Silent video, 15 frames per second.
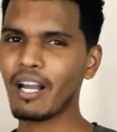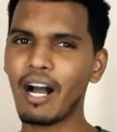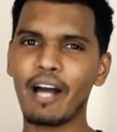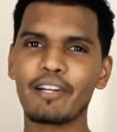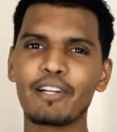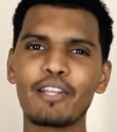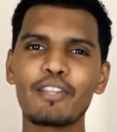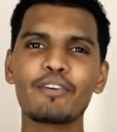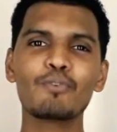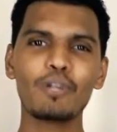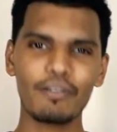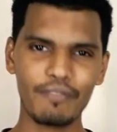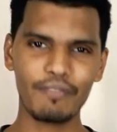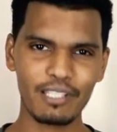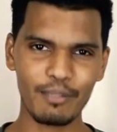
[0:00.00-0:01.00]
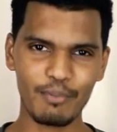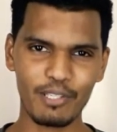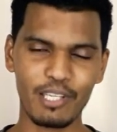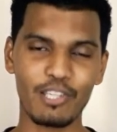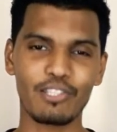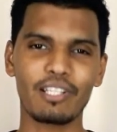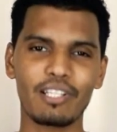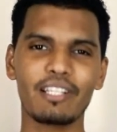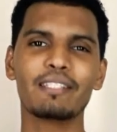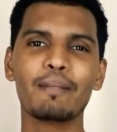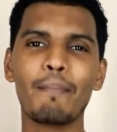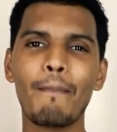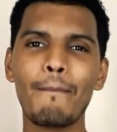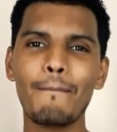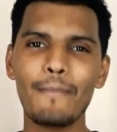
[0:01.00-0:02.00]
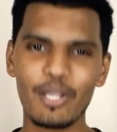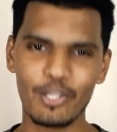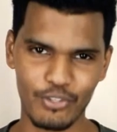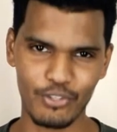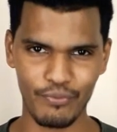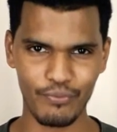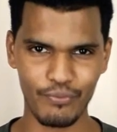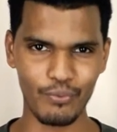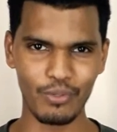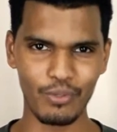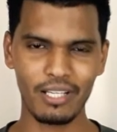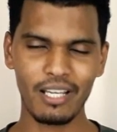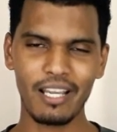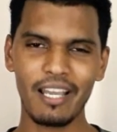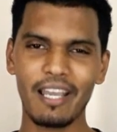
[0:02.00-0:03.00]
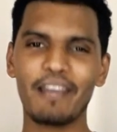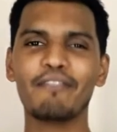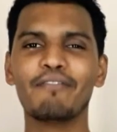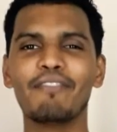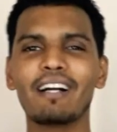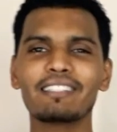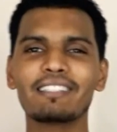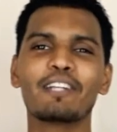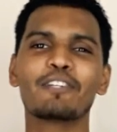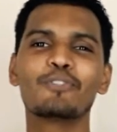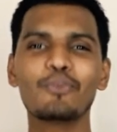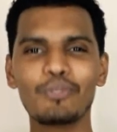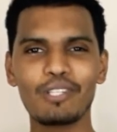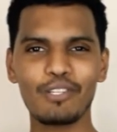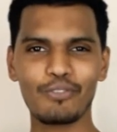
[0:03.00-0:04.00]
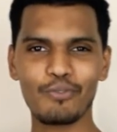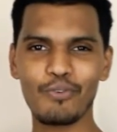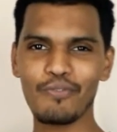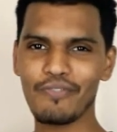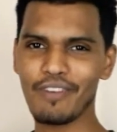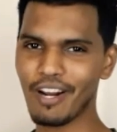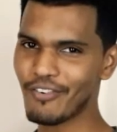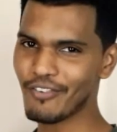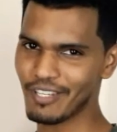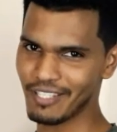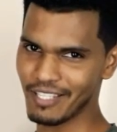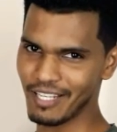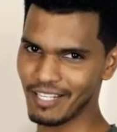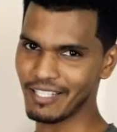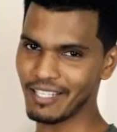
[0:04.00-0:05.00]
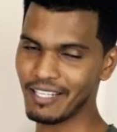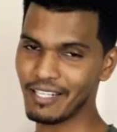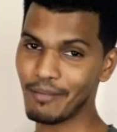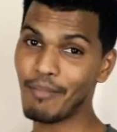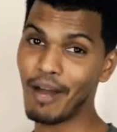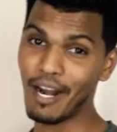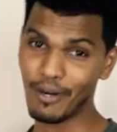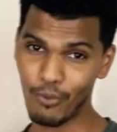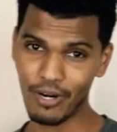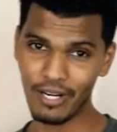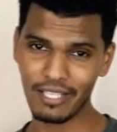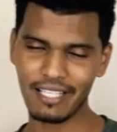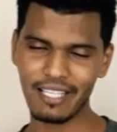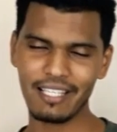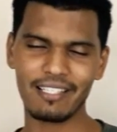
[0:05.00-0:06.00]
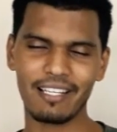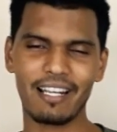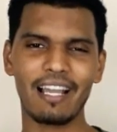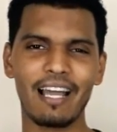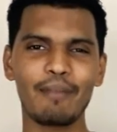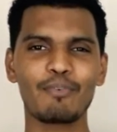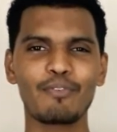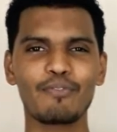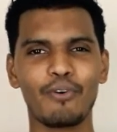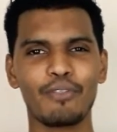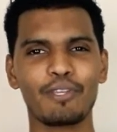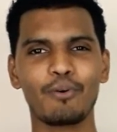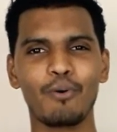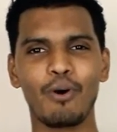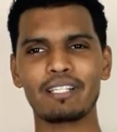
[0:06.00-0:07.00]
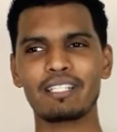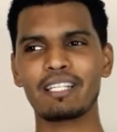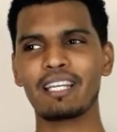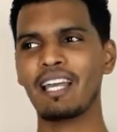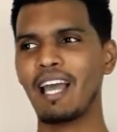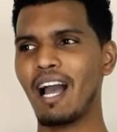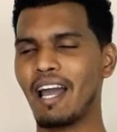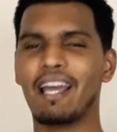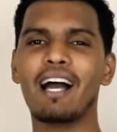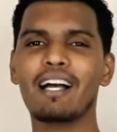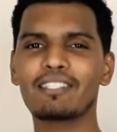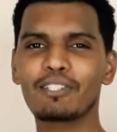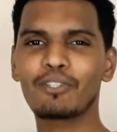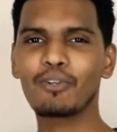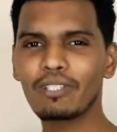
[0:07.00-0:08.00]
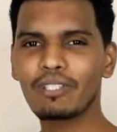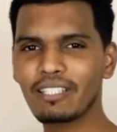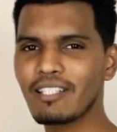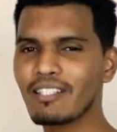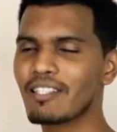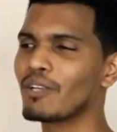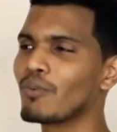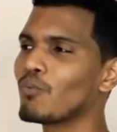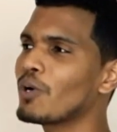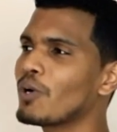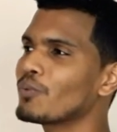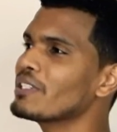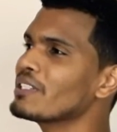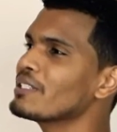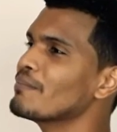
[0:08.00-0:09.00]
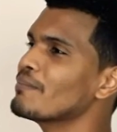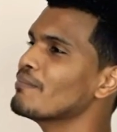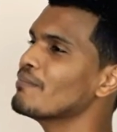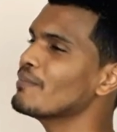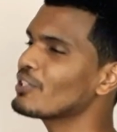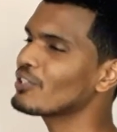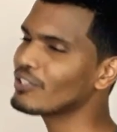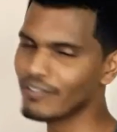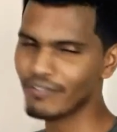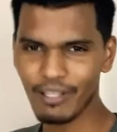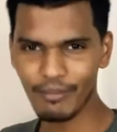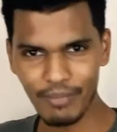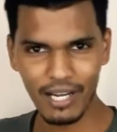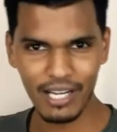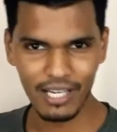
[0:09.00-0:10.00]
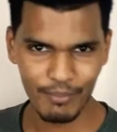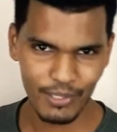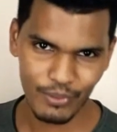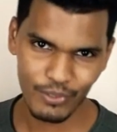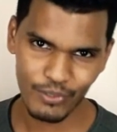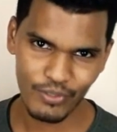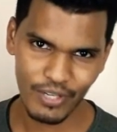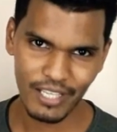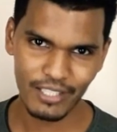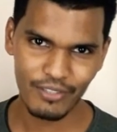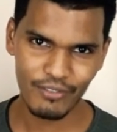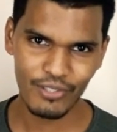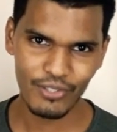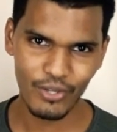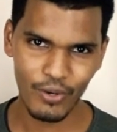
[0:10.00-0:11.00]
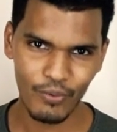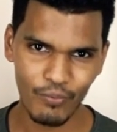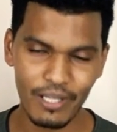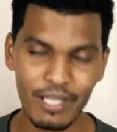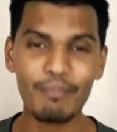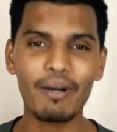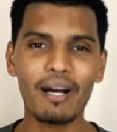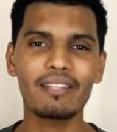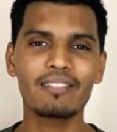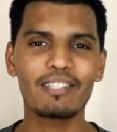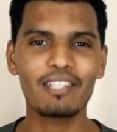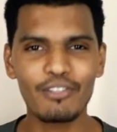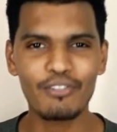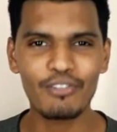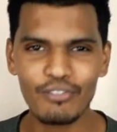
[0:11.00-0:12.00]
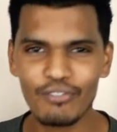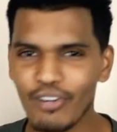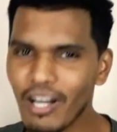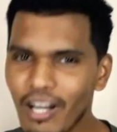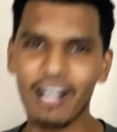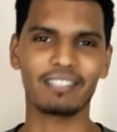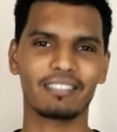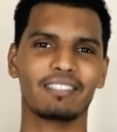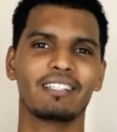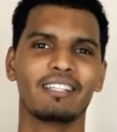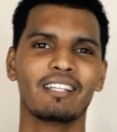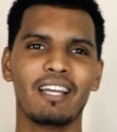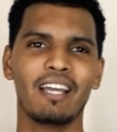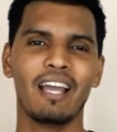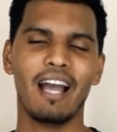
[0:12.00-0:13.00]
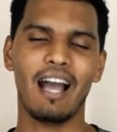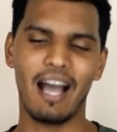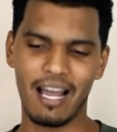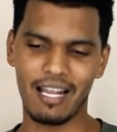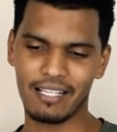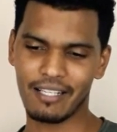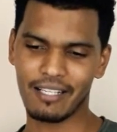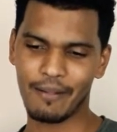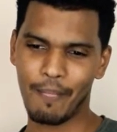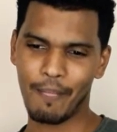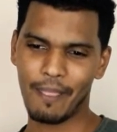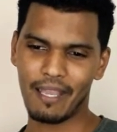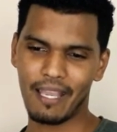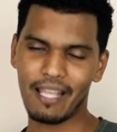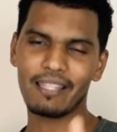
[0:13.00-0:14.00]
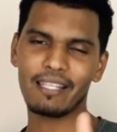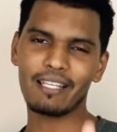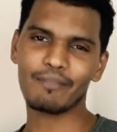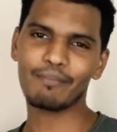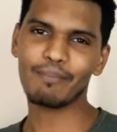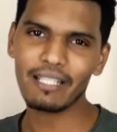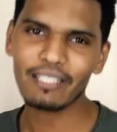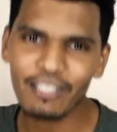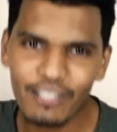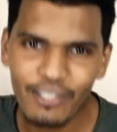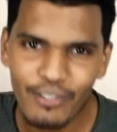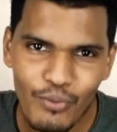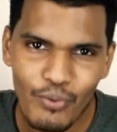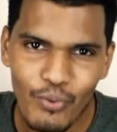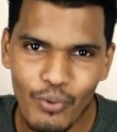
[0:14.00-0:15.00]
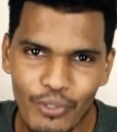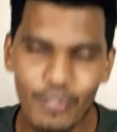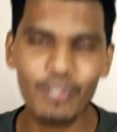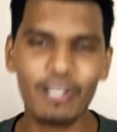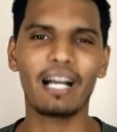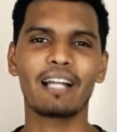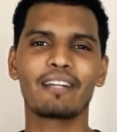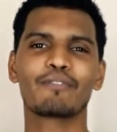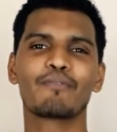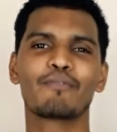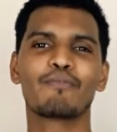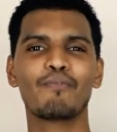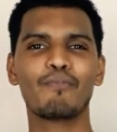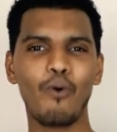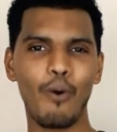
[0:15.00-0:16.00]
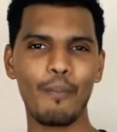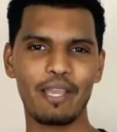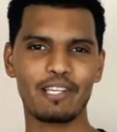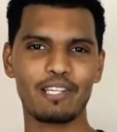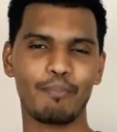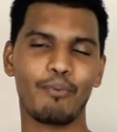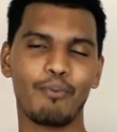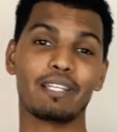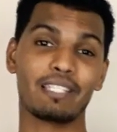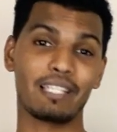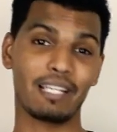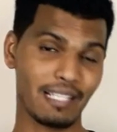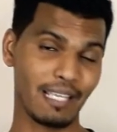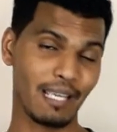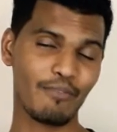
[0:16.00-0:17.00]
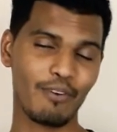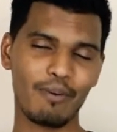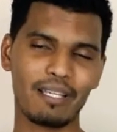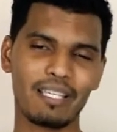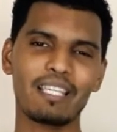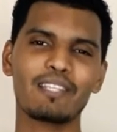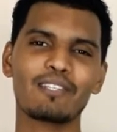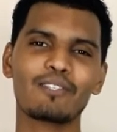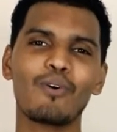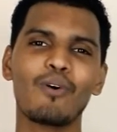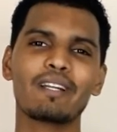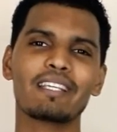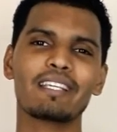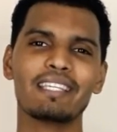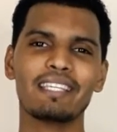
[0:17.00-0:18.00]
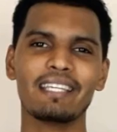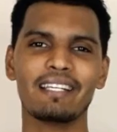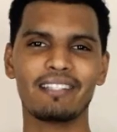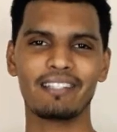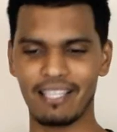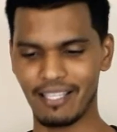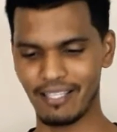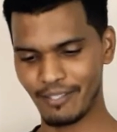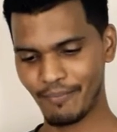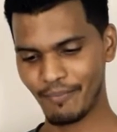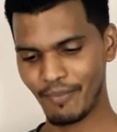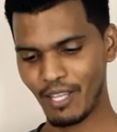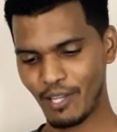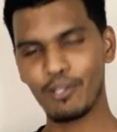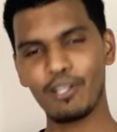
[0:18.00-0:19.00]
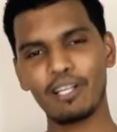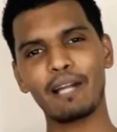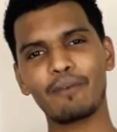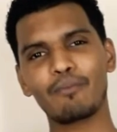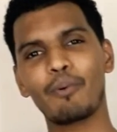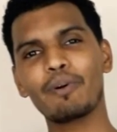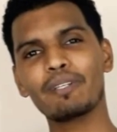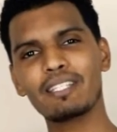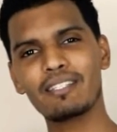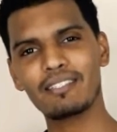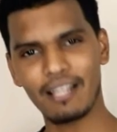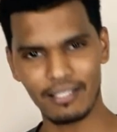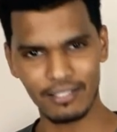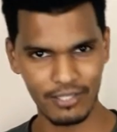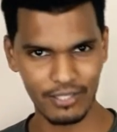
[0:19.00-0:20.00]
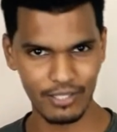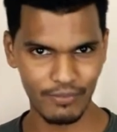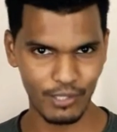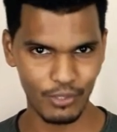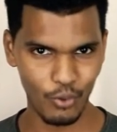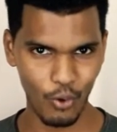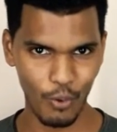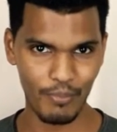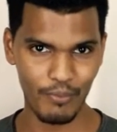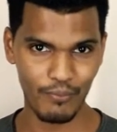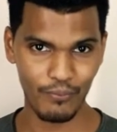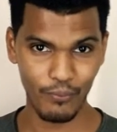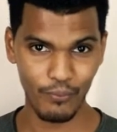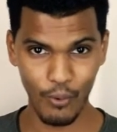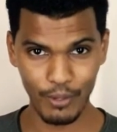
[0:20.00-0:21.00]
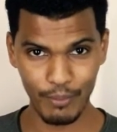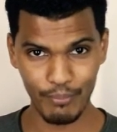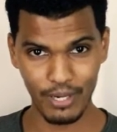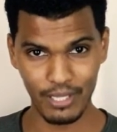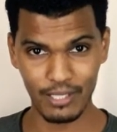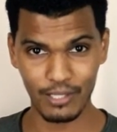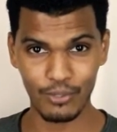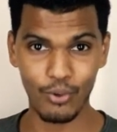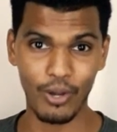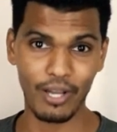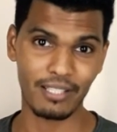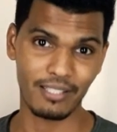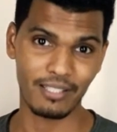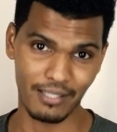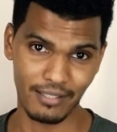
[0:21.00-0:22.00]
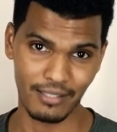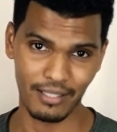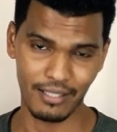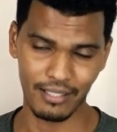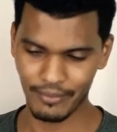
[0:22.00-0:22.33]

Another rule of interpretation is the mischief rule. In fact, I had used this rule very recently in a marijuana case that I had before the court, and I asked the court to consider what was the mischief that Parliament was trying to resolve when they passed the Dangerous Drug Act. And in this particular rule, you look at 4 major points, and it came from a case called the Hayden case. You look at what was the status of the law before the present law existed.